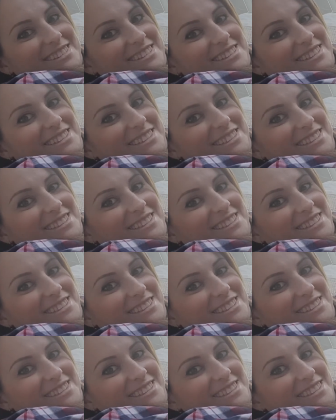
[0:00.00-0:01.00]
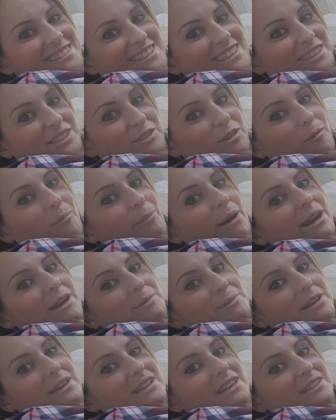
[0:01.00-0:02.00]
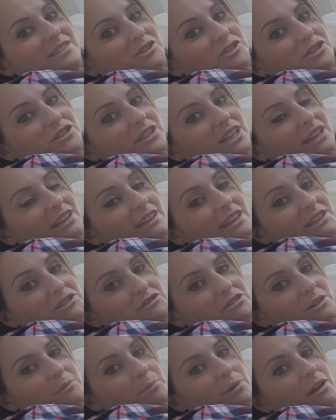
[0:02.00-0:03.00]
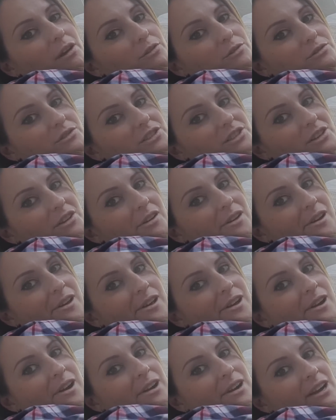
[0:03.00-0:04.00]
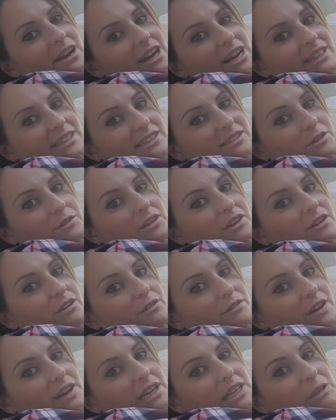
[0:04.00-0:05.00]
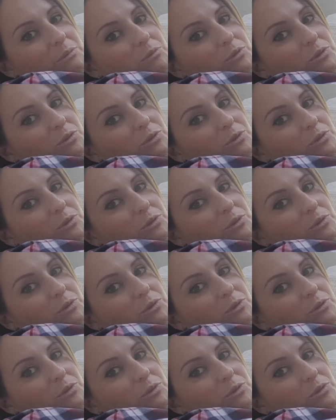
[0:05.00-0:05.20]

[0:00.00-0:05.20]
That's not baby, that's just literally bloat. And it's only 8:30 in the